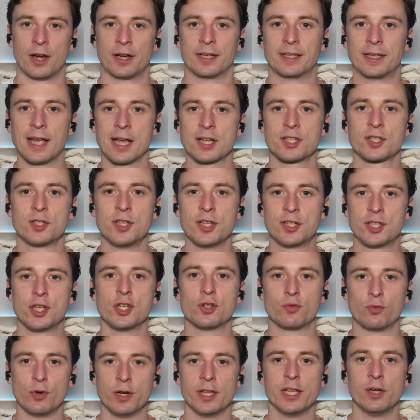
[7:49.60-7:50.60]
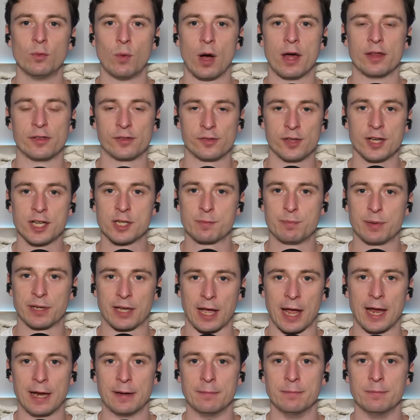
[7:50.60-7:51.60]
And I guess this is really where things
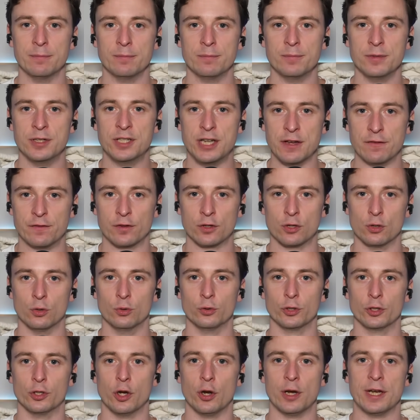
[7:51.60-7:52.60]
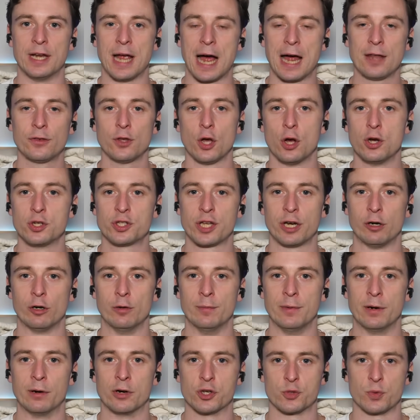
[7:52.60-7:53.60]
became difficult. You know, he had the Jose
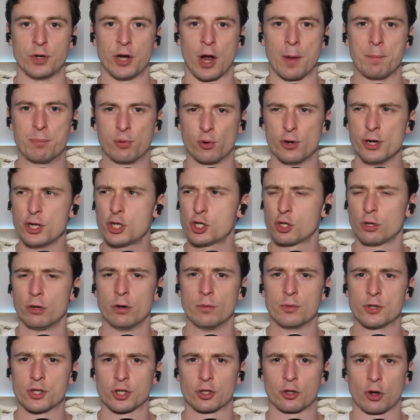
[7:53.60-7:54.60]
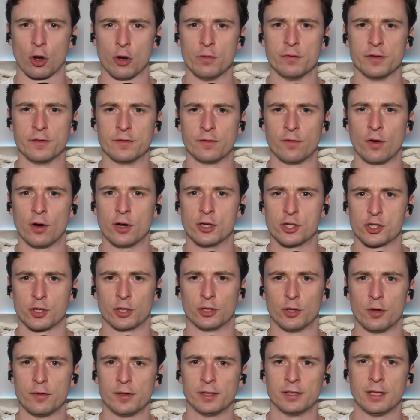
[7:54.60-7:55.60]
Ramirez win. I'm pretty sure it was a COVID fight, so
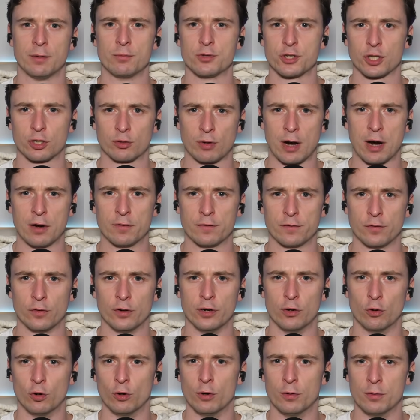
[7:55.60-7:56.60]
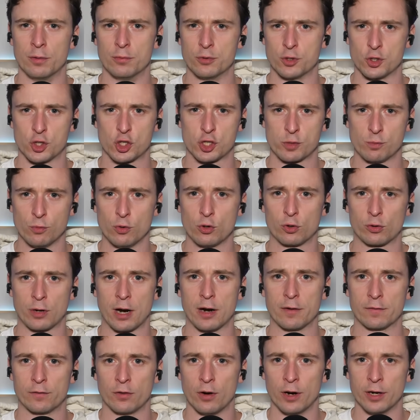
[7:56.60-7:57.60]
I don't think there was a crowd for it, or it was a small
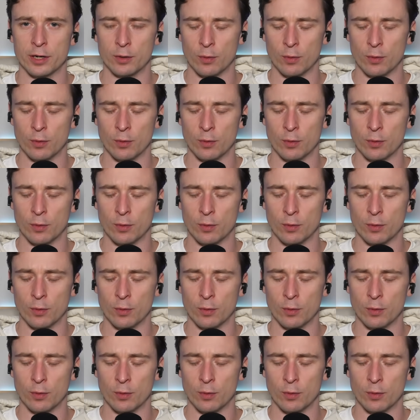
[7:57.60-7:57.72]
crowd for it